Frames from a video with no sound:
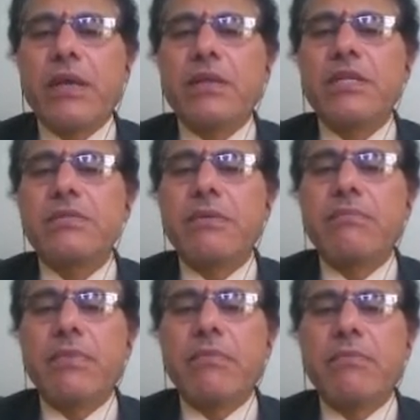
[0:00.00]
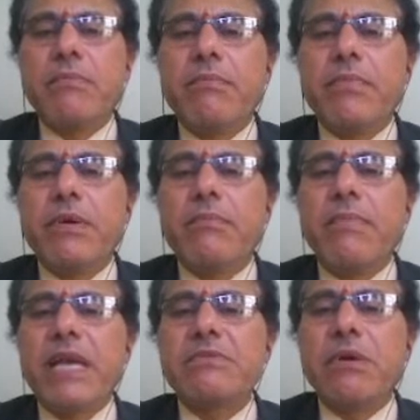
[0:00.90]

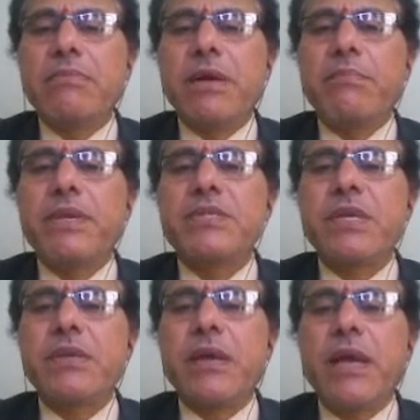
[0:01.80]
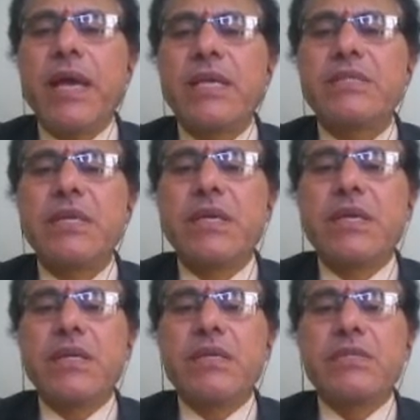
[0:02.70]
Maximum compression as,
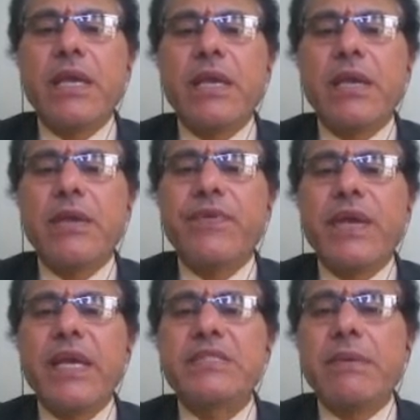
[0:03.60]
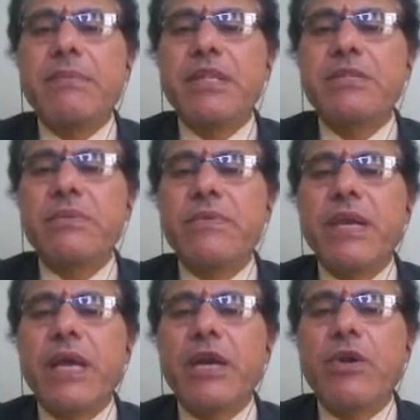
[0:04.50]
say, if I examine this,
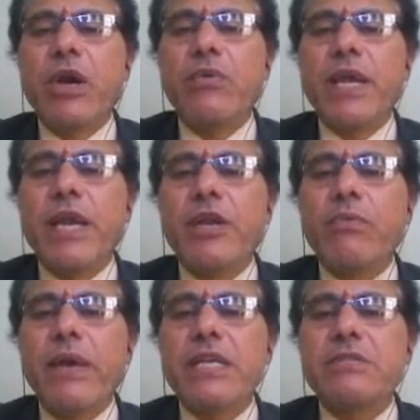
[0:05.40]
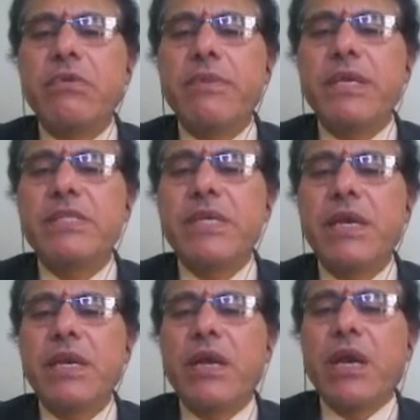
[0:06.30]
where I do have negative maximum is
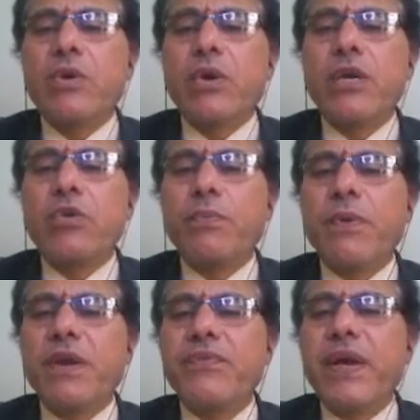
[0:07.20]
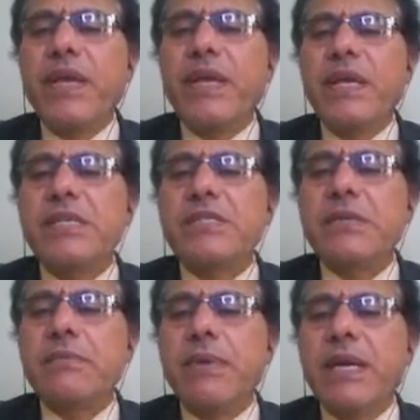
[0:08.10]
here 22.5
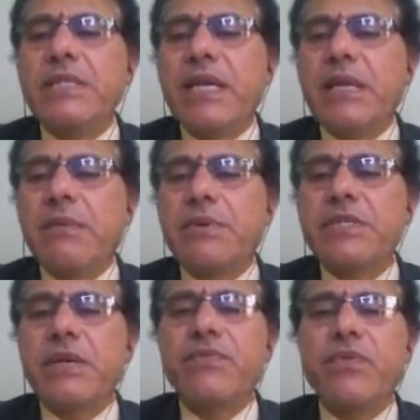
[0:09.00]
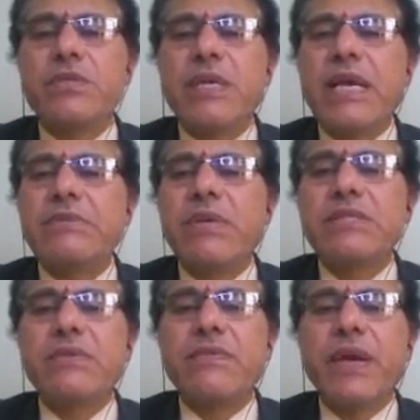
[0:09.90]
is my design compression force, as well
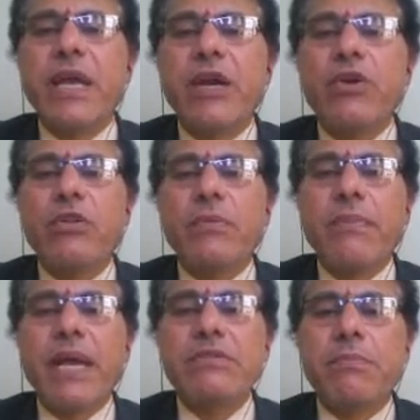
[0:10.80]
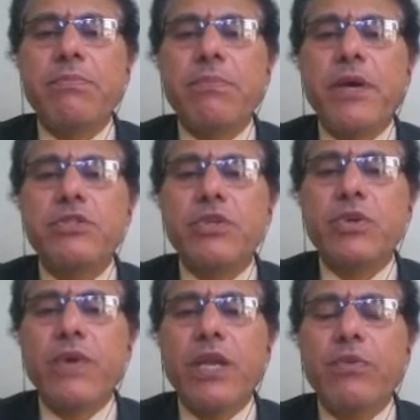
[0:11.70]
as where I do have the maximum
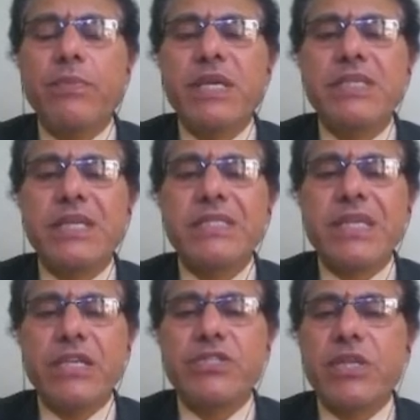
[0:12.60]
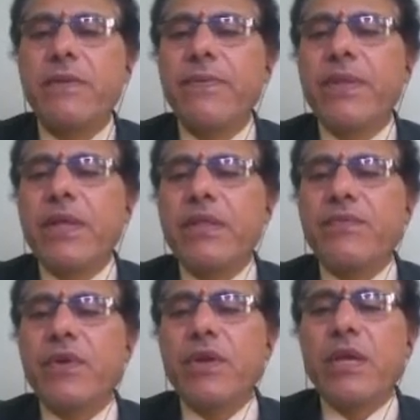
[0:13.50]
positive value because that is tension.
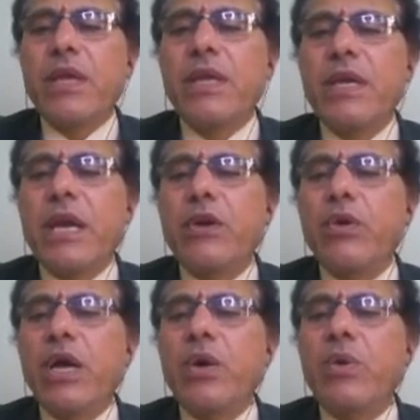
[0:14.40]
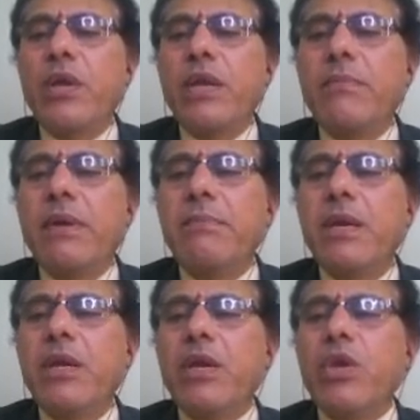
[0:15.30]
Therefore, here I do have in
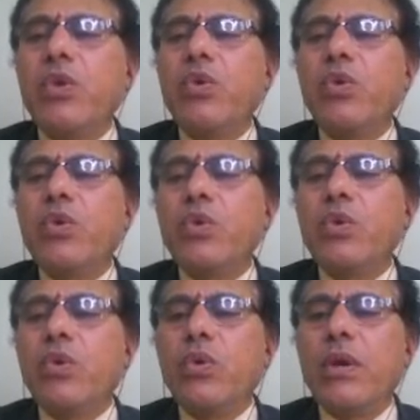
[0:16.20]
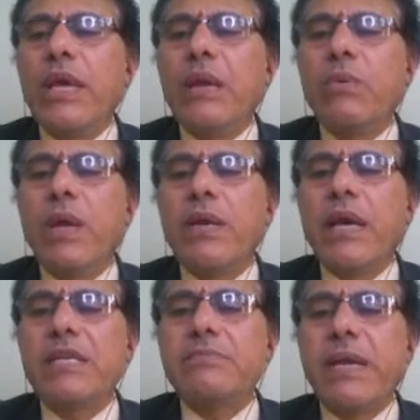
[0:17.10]
member U2 L1
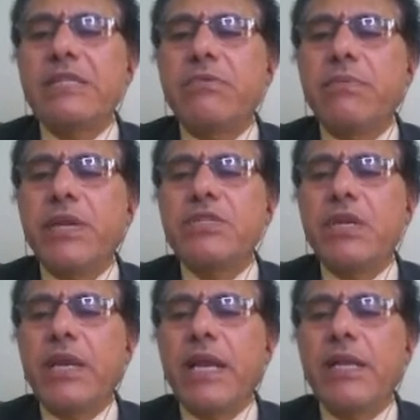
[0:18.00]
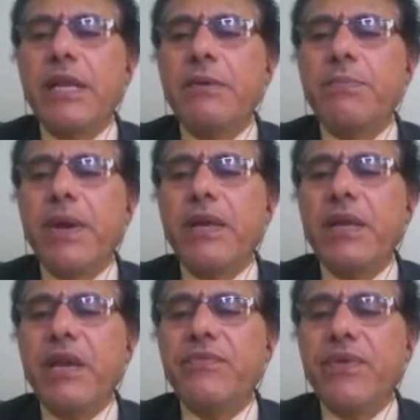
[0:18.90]
as maximum tension
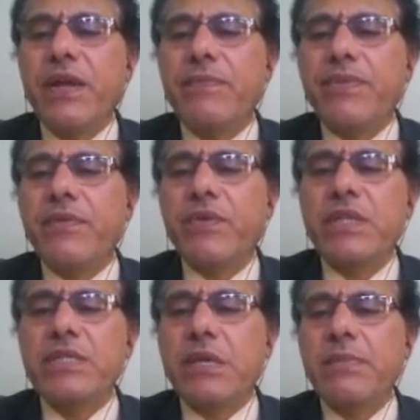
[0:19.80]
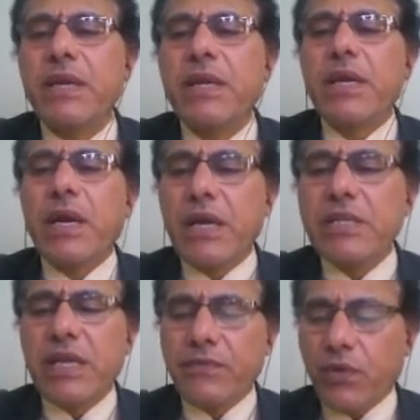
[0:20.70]
19.95. Therefore, these are my
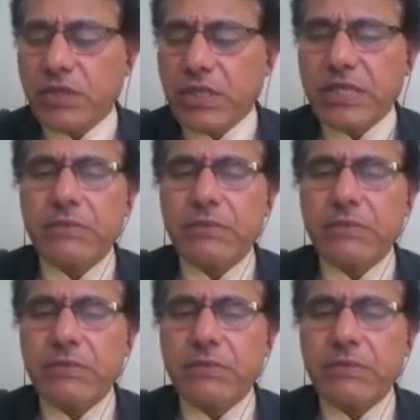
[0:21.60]
design forces.